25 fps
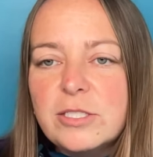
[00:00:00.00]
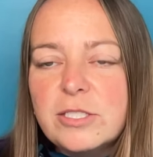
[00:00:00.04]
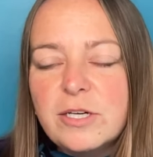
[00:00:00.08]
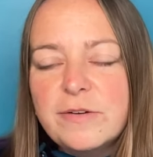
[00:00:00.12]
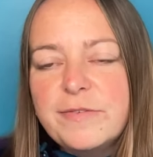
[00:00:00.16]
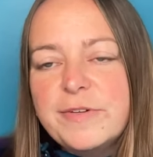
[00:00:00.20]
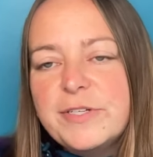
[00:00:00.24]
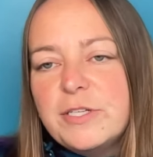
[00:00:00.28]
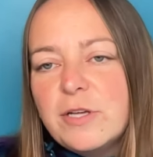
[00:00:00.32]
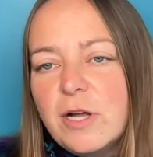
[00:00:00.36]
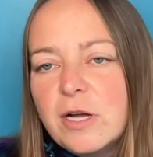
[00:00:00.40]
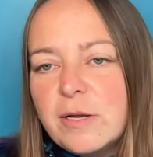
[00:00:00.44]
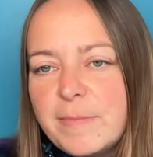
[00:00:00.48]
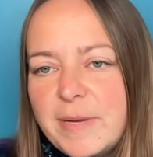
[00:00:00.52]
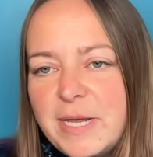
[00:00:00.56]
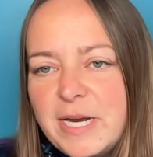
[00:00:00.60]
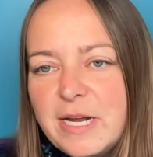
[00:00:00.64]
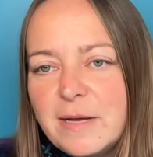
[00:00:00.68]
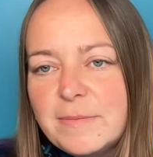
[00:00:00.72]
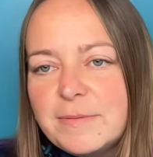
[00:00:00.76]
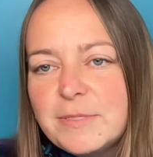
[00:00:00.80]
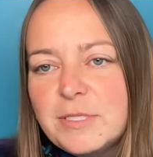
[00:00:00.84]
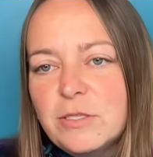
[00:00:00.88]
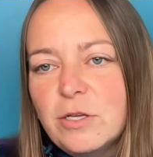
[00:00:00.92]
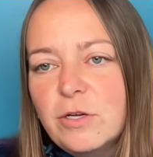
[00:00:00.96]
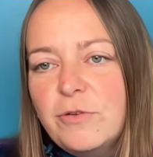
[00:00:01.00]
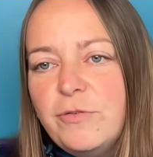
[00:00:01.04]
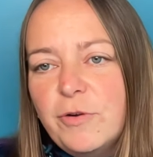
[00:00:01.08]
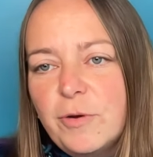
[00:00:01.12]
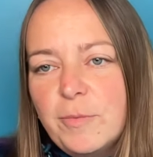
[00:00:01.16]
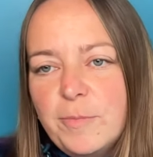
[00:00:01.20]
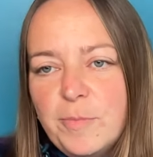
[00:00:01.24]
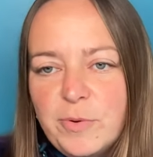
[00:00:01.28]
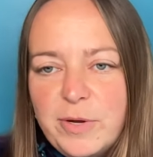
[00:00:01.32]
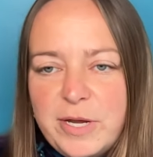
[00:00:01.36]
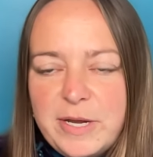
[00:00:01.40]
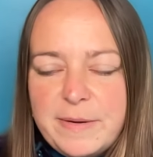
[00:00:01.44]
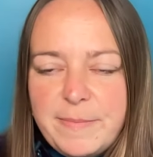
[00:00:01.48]
service dog meetups, look
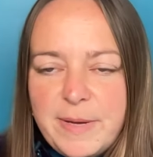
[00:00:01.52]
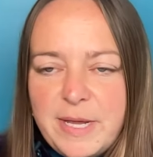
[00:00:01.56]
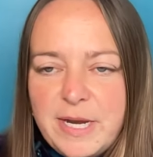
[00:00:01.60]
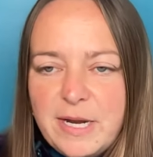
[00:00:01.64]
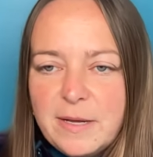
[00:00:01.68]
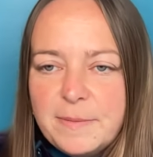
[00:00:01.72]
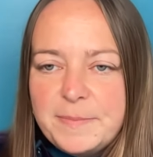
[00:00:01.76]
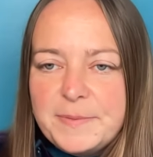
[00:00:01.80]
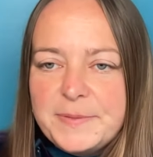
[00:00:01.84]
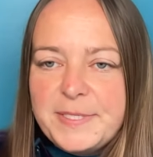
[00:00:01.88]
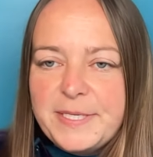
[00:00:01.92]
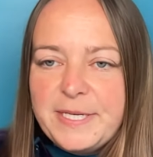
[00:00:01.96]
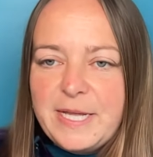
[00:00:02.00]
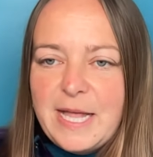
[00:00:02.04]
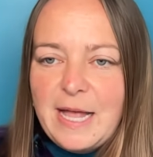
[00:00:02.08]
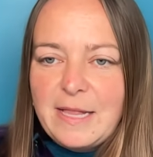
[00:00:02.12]
for breed meetups